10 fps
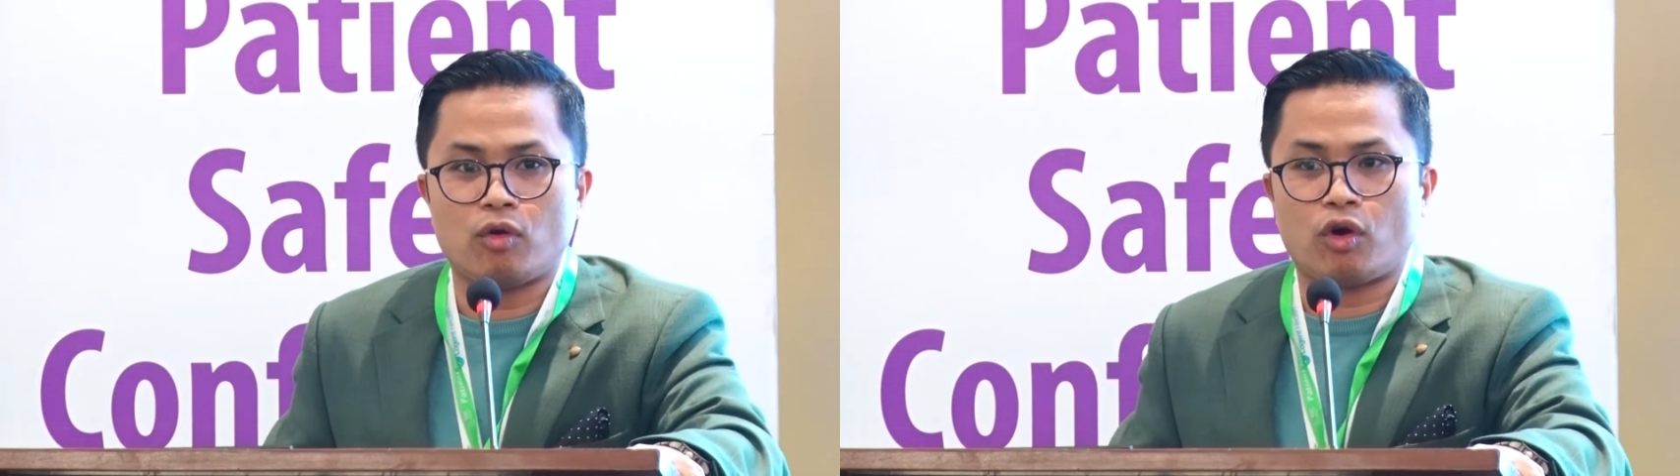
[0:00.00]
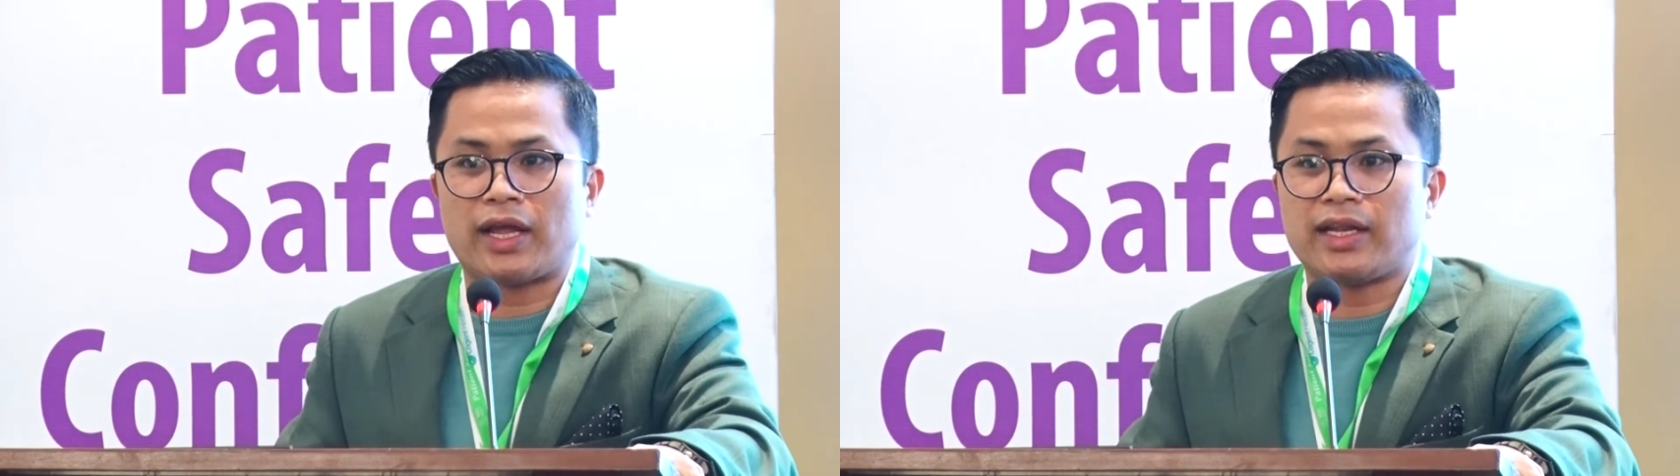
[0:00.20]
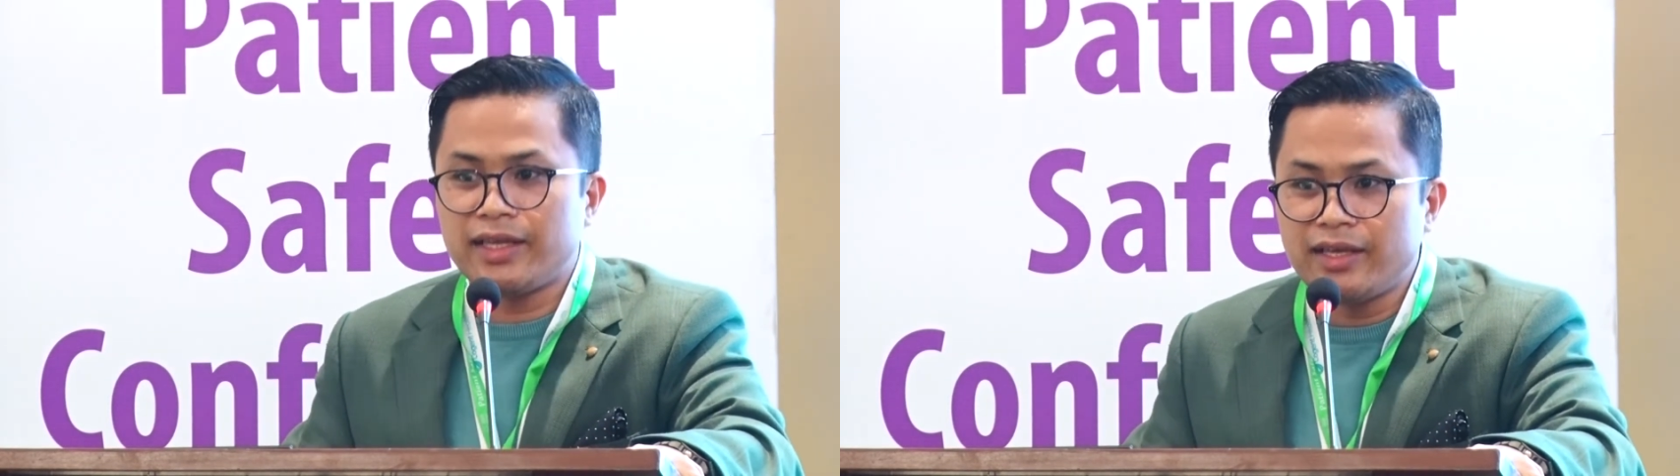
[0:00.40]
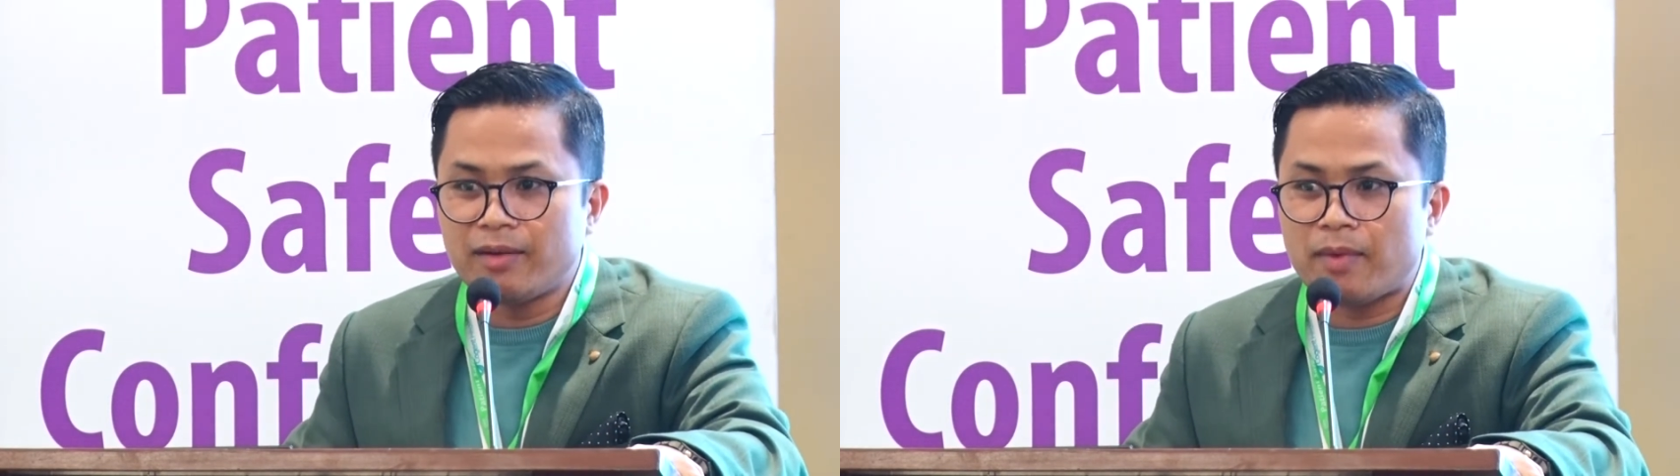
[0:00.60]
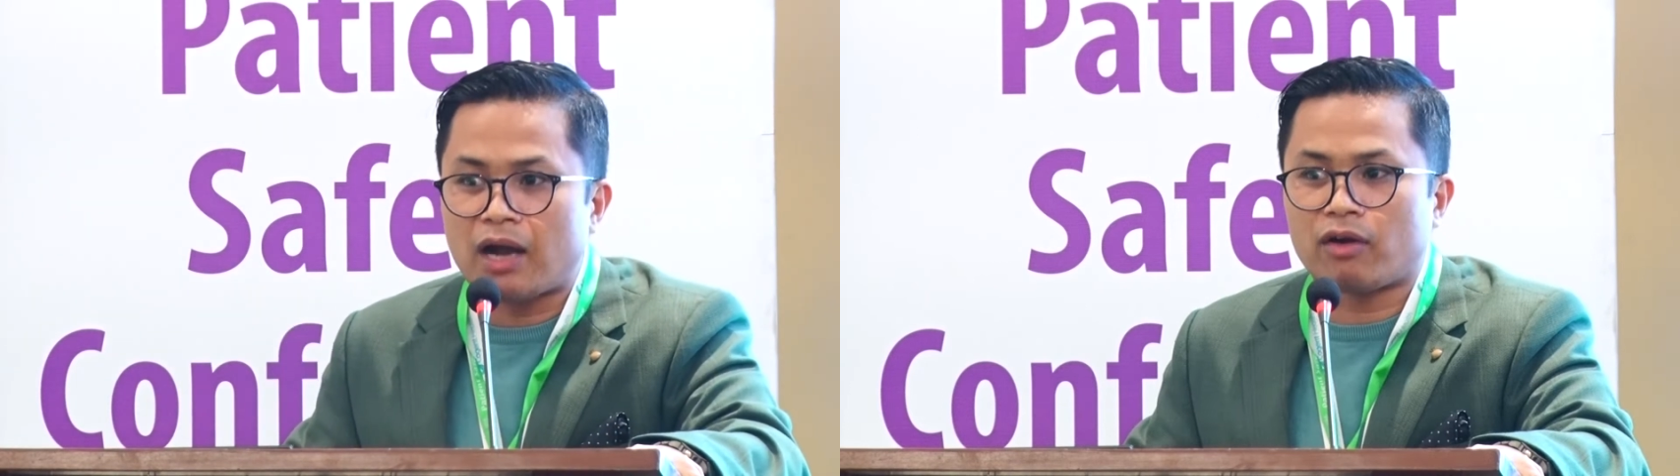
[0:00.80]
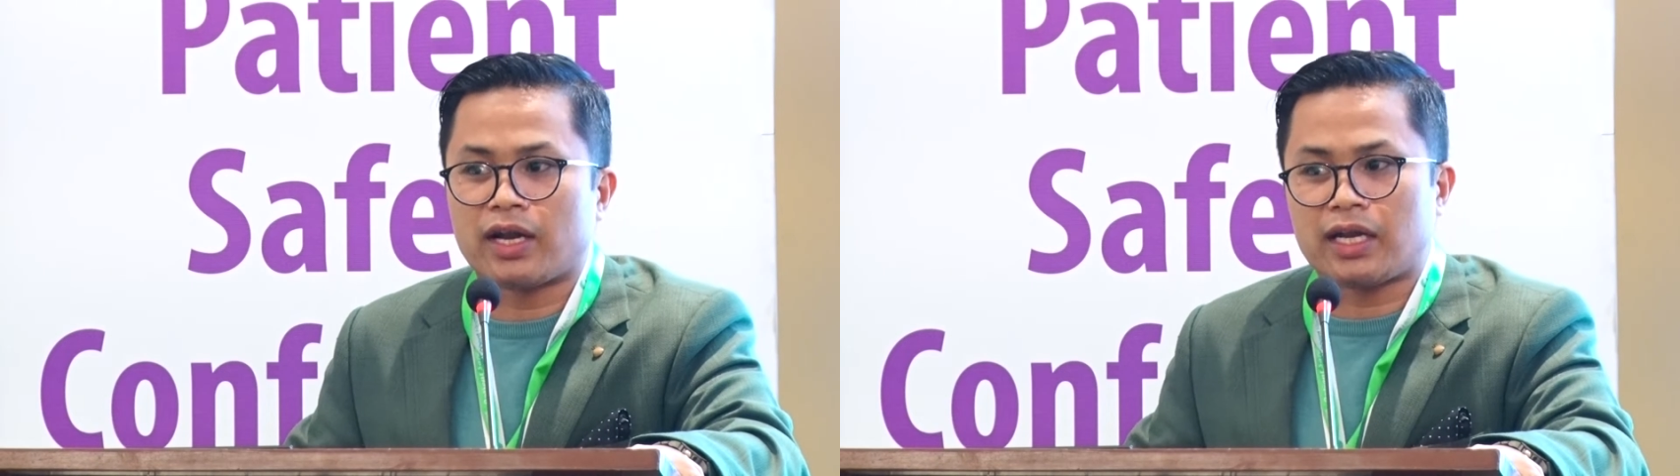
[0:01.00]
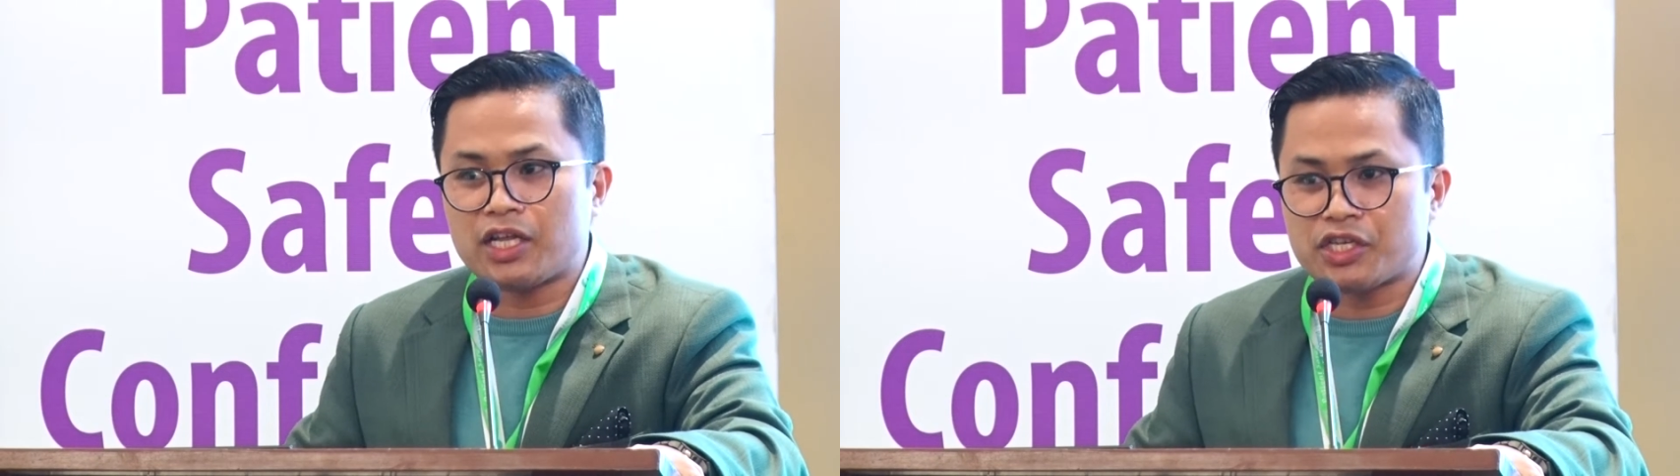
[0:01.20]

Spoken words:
or an EMR or an